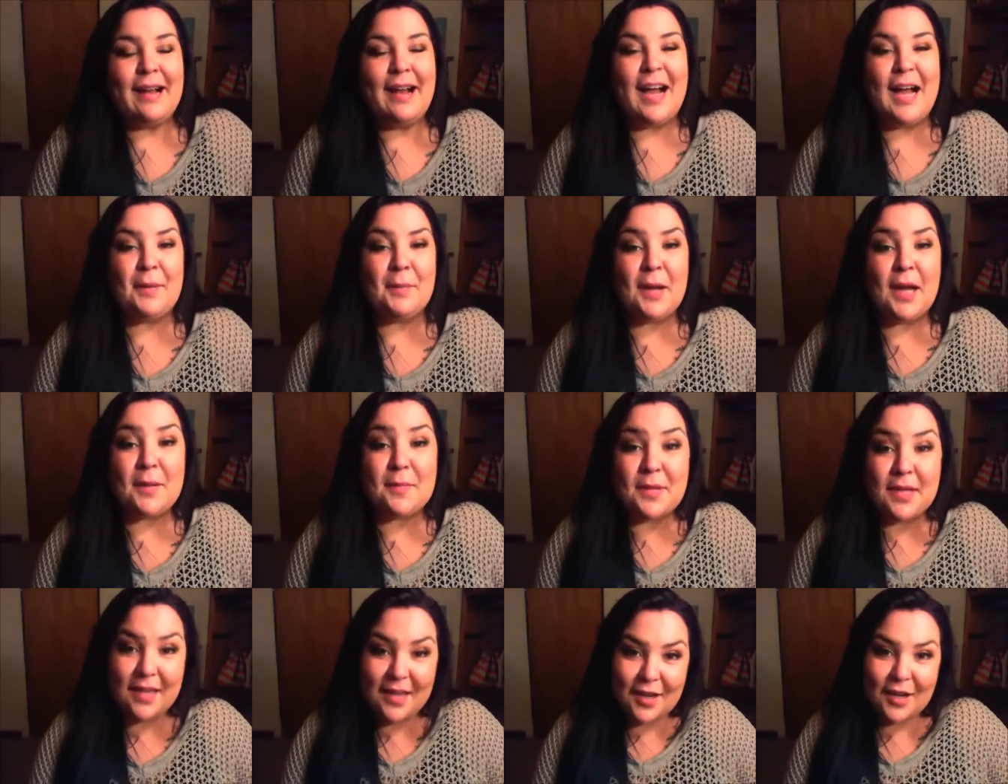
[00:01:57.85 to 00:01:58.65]
Um,
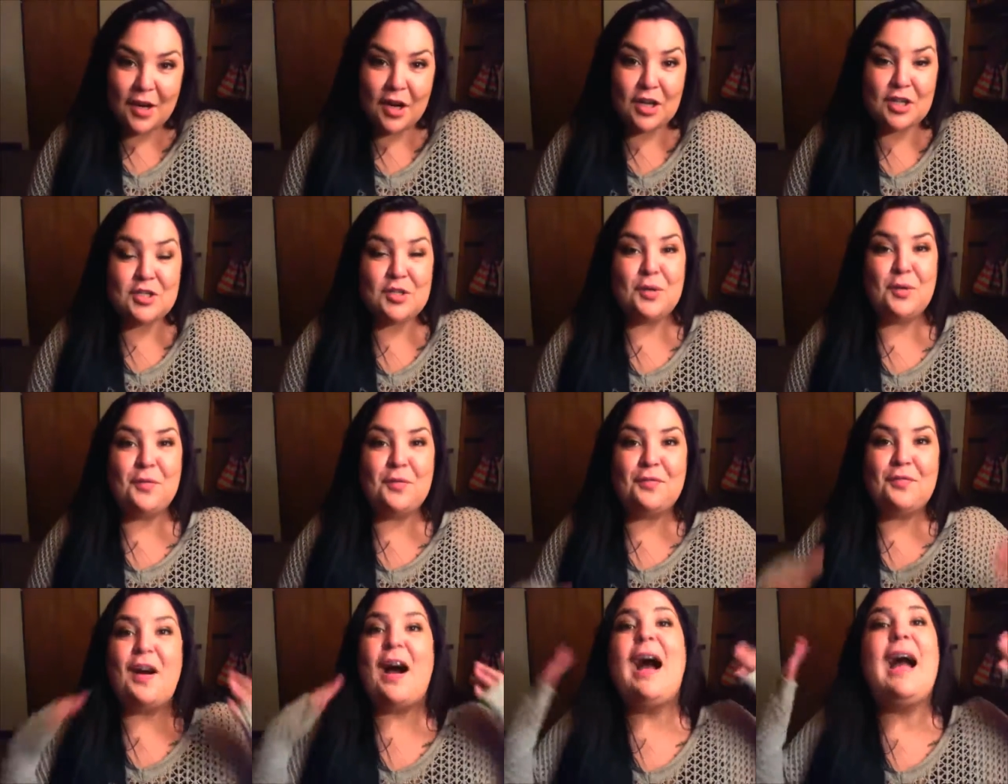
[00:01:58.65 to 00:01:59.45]
I'm here to
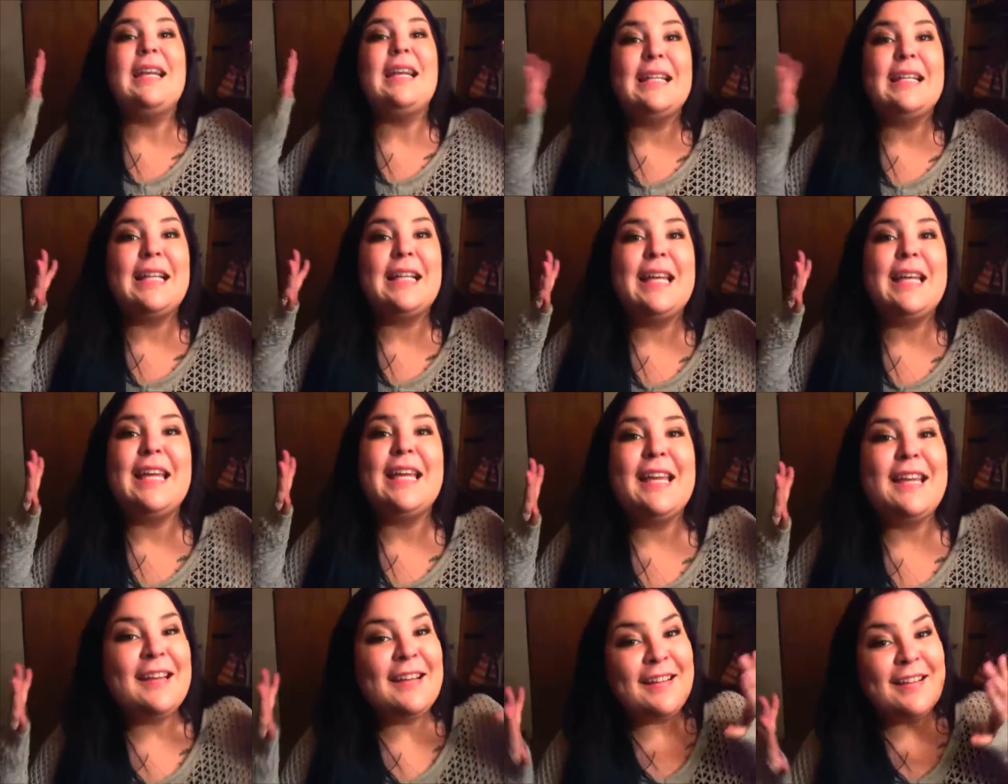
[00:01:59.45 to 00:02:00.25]

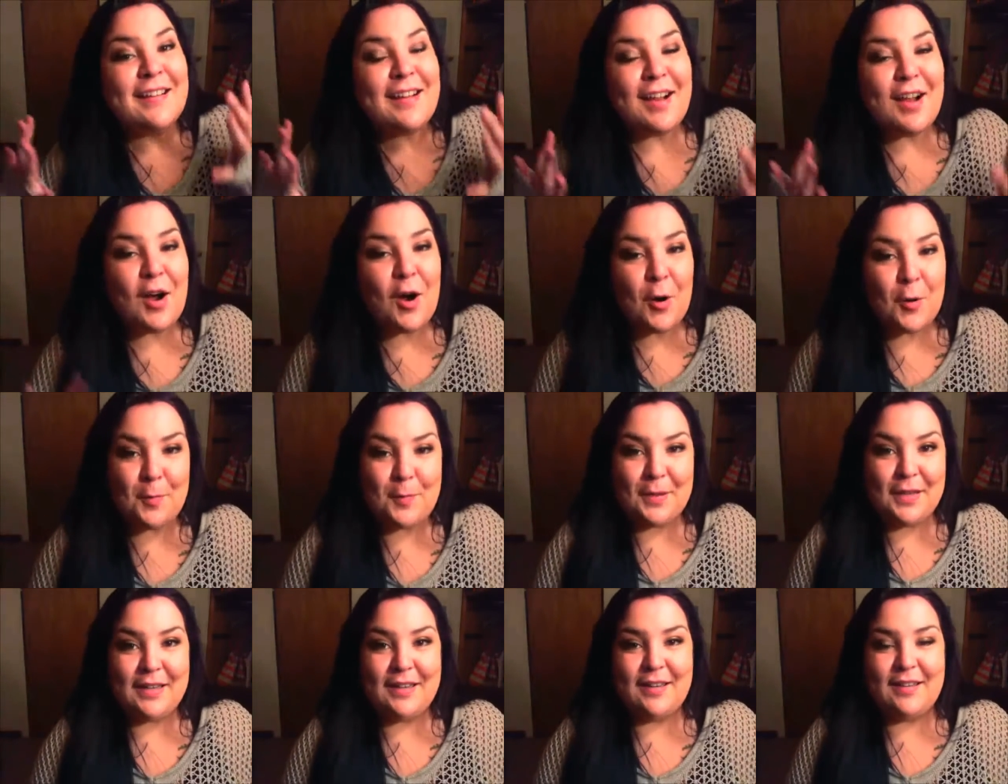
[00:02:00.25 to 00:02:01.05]
finally
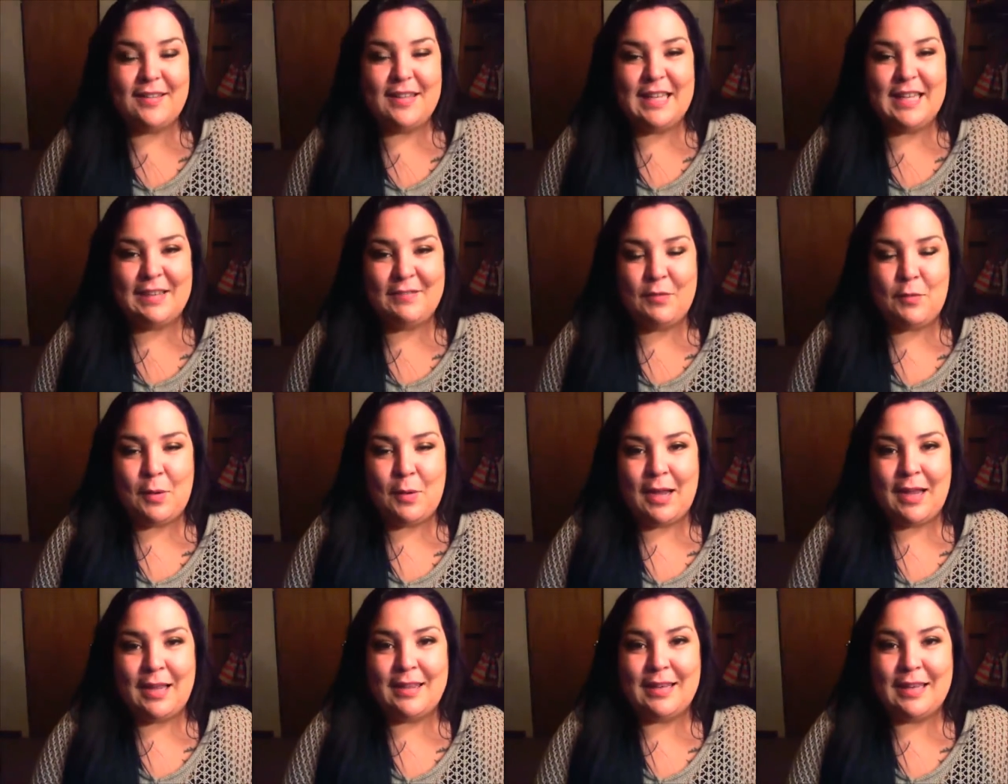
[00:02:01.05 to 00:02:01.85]
open the
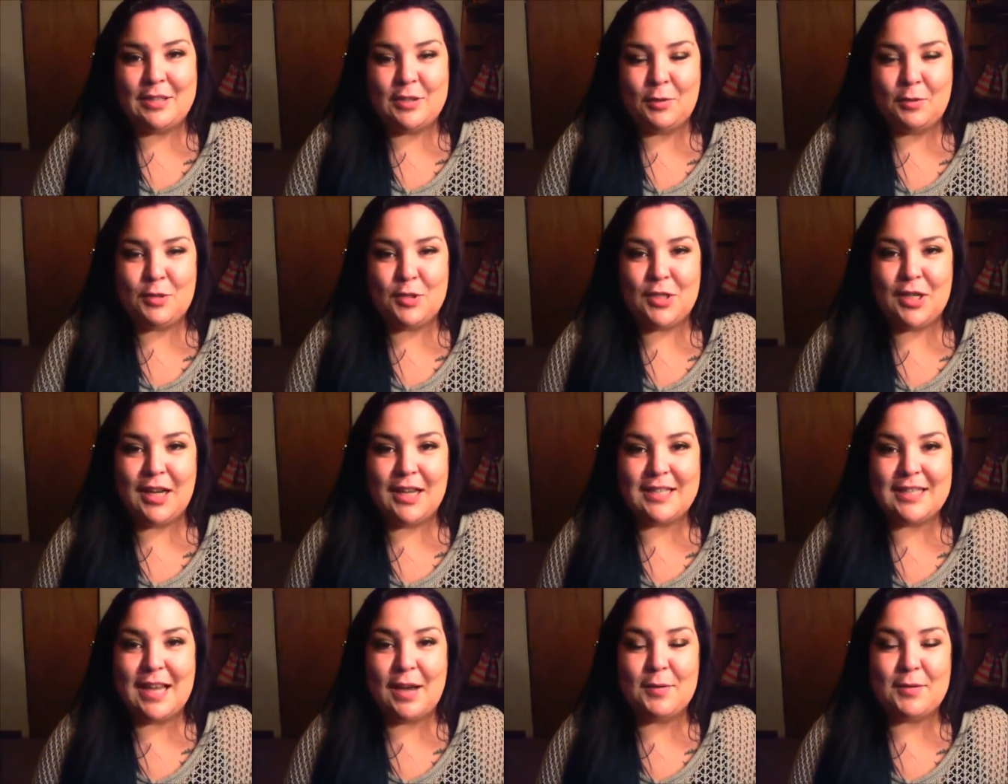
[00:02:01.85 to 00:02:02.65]
giveaway that I told you
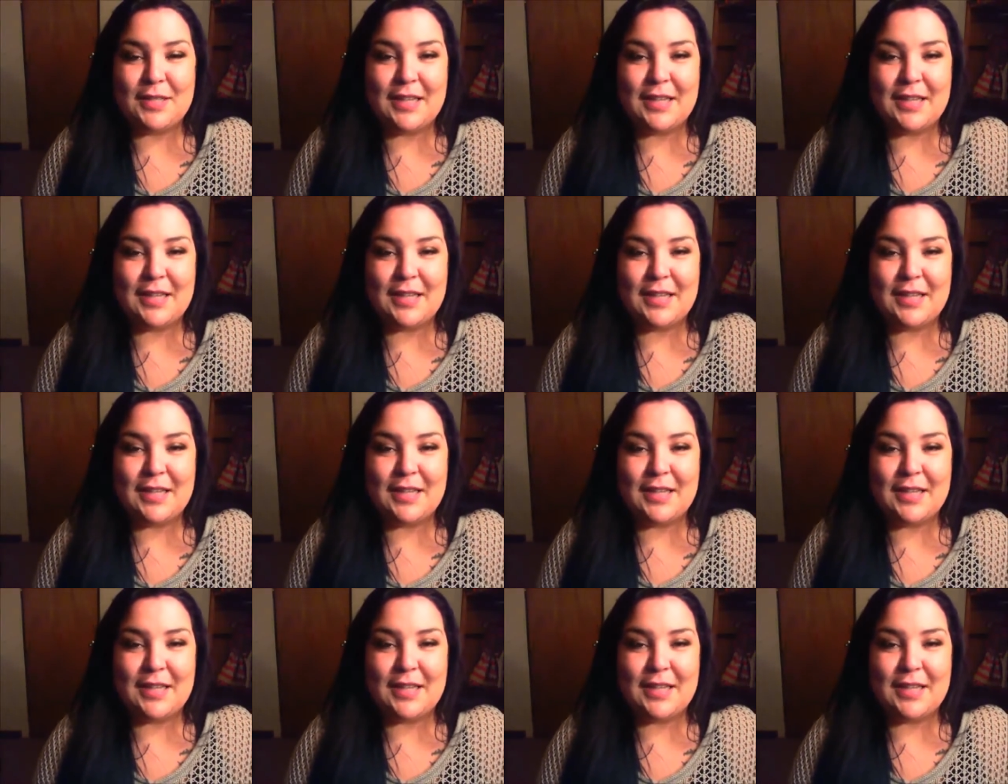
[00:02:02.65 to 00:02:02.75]
guys I was